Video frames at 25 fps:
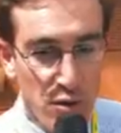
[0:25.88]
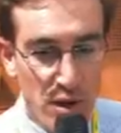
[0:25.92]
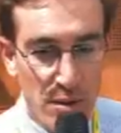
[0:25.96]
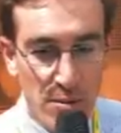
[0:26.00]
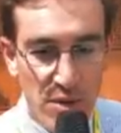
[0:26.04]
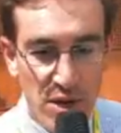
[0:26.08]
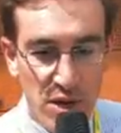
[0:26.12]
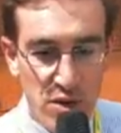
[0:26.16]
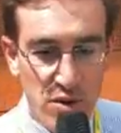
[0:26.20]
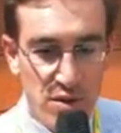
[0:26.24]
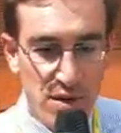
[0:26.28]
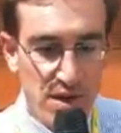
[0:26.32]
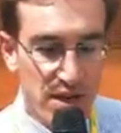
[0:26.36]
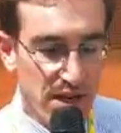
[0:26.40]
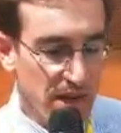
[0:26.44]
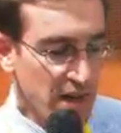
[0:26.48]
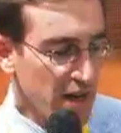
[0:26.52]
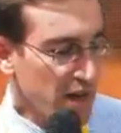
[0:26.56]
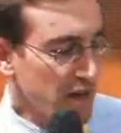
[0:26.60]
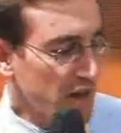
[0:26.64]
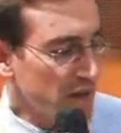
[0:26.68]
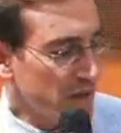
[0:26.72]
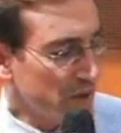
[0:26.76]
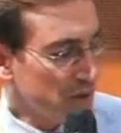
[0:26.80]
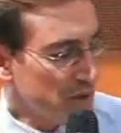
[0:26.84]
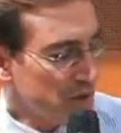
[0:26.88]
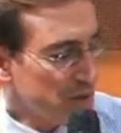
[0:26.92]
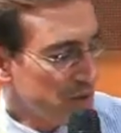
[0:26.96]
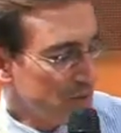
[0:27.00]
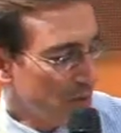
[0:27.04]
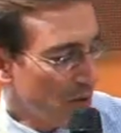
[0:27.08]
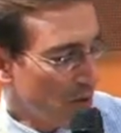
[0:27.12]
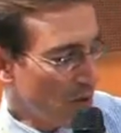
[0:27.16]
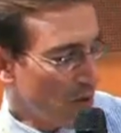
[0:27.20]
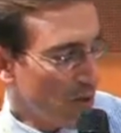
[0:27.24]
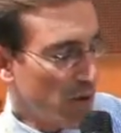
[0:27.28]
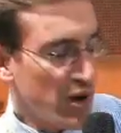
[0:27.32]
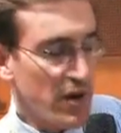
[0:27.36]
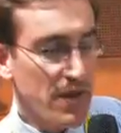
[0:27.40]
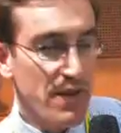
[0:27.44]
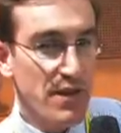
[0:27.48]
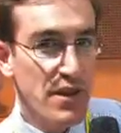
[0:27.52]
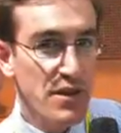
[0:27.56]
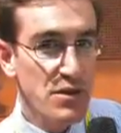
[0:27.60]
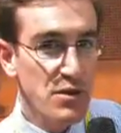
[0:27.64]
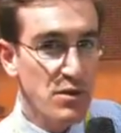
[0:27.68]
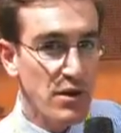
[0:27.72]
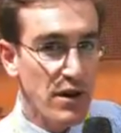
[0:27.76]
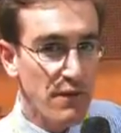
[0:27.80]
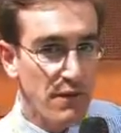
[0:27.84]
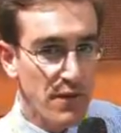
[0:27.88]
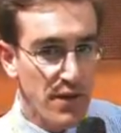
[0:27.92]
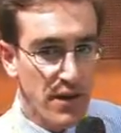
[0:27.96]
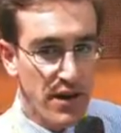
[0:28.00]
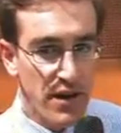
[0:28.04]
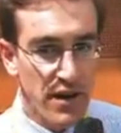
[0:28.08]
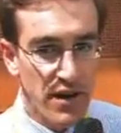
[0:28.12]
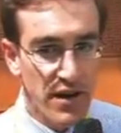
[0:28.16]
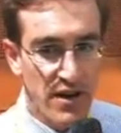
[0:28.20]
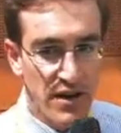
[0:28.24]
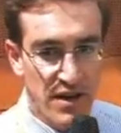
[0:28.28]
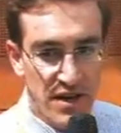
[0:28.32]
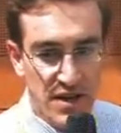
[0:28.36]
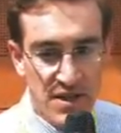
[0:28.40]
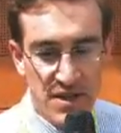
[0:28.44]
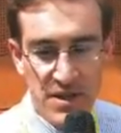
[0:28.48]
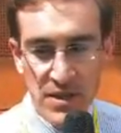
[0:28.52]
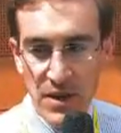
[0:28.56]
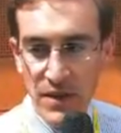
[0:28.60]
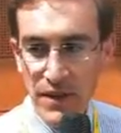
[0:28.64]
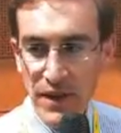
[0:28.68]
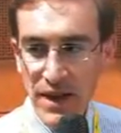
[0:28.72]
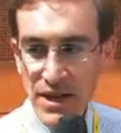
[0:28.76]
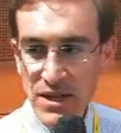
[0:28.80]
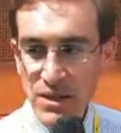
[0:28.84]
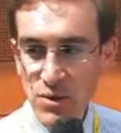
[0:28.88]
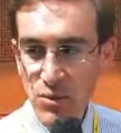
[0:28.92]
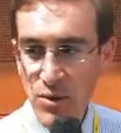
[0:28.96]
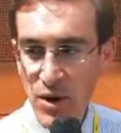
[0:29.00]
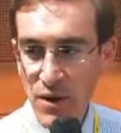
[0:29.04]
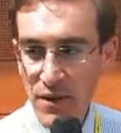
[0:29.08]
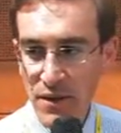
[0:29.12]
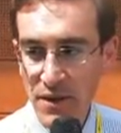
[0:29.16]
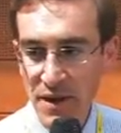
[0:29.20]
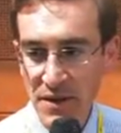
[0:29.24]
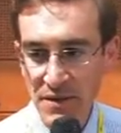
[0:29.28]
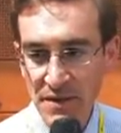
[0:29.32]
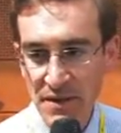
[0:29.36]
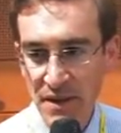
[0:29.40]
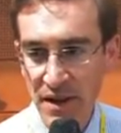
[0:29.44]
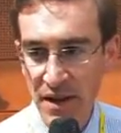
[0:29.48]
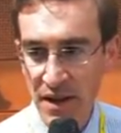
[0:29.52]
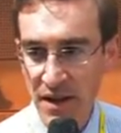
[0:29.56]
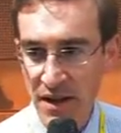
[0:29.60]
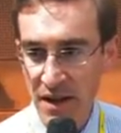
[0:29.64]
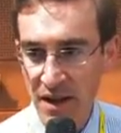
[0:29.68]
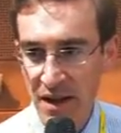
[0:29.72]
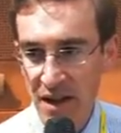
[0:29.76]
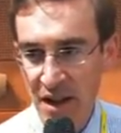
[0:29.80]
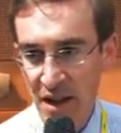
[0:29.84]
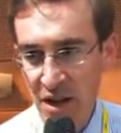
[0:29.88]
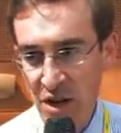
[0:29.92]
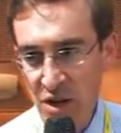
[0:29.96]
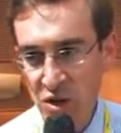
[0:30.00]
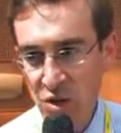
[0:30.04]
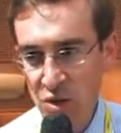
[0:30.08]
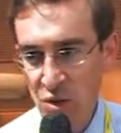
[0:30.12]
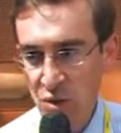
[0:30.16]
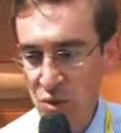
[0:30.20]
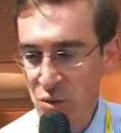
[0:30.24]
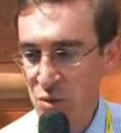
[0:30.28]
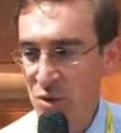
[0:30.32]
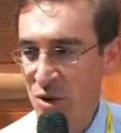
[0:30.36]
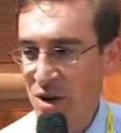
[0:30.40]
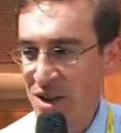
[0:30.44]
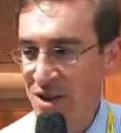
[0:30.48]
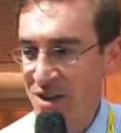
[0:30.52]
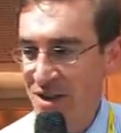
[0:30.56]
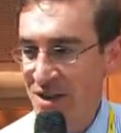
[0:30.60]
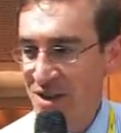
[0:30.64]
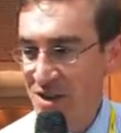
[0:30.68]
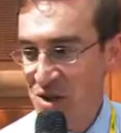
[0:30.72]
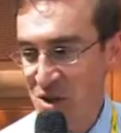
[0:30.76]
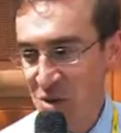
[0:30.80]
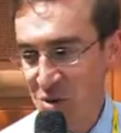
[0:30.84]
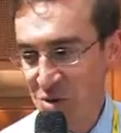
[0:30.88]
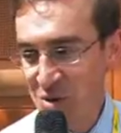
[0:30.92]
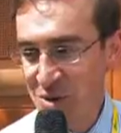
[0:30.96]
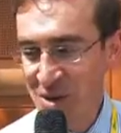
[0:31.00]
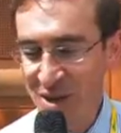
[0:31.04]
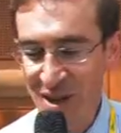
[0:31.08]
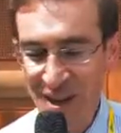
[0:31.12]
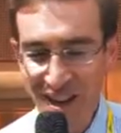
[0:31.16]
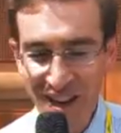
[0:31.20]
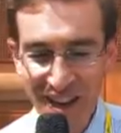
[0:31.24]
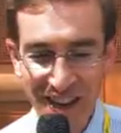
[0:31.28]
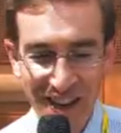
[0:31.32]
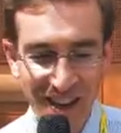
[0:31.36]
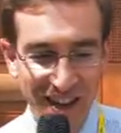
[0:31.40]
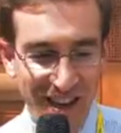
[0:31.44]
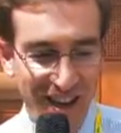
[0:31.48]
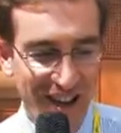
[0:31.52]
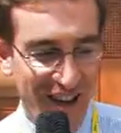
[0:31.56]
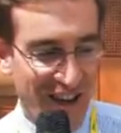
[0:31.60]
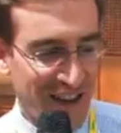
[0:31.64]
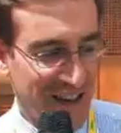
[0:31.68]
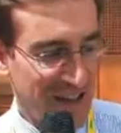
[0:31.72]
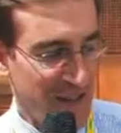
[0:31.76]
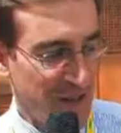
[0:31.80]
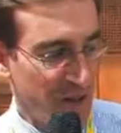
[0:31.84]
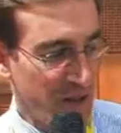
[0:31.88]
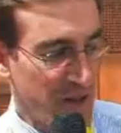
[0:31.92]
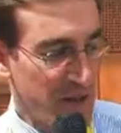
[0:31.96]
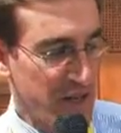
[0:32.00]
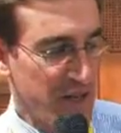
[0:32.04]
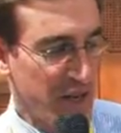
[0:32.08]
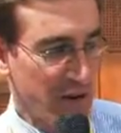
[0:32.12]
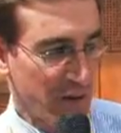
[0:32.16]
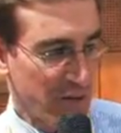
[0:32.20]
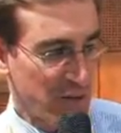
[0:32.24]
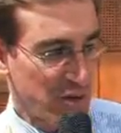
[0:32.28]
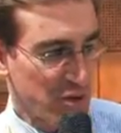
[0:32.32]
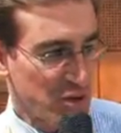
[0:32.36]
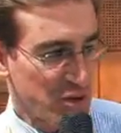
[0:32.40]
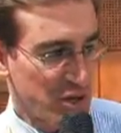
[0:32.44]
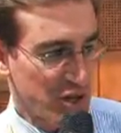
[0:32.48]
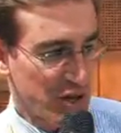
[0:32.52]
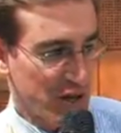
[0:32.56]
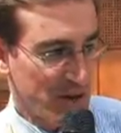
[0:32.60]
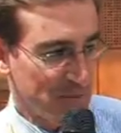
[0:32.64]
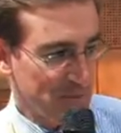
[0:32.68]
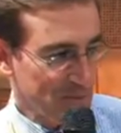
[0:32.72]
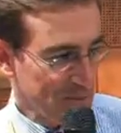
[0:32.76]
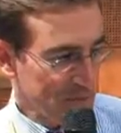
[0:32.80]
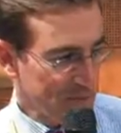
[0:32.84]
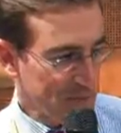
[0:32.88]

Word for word: will be using, and the small one that you have here is the next one that they should we use uh, in the near future.